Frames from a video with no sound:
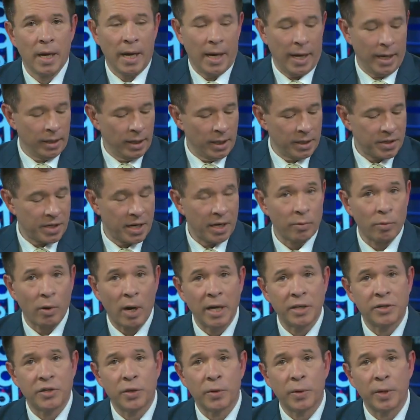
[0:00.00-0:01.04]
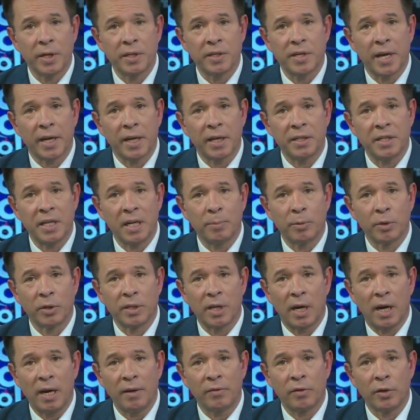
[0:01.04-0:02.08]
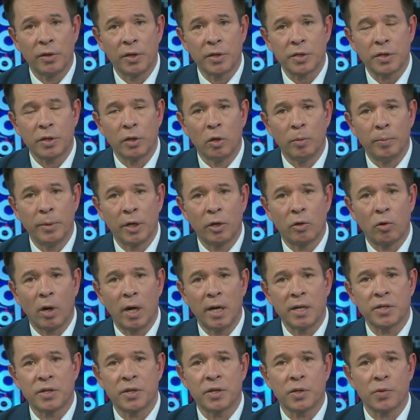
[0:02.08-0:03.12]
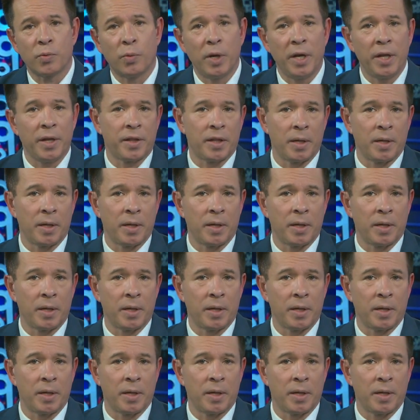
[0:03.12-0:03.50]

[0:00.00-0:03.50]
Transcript: And let's get right to it and take a deeper dive on this looming crisis with